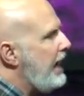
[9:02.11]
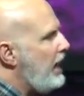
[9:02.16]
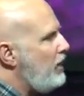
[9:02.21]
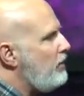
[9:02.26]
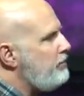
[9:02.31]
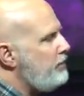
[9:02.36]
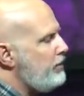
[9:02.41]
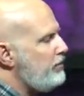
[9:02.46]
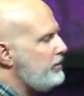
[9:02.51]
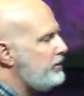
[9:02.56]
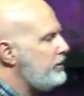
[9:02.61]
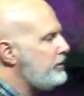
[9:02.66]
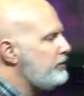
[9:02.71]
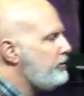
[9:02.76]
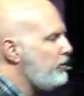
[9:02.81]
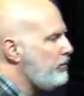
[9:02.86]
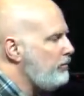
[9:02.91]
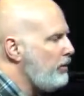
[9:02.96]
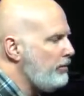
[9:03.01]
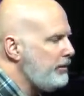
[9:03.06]
help you with this
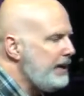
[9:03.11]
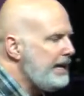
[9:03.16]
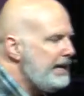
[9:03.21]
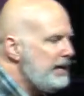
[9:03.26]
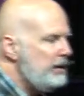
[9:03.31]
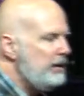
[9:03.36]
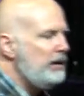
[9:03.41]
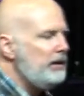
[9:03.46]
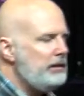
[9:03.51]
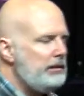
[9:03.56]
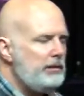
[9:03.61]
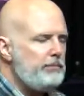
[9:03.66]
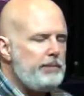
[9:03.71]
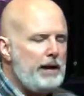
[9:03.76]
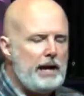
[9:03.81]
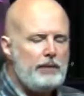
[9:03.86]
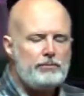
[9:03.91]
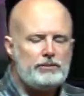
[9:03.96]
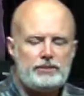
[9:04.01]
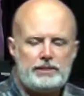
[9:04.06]
for a moment. The
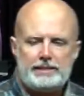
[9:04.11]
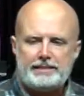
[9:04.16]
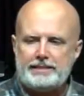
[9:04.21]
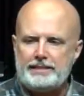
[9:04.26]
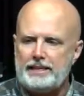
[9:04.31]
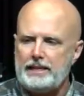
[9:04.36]
Bible says,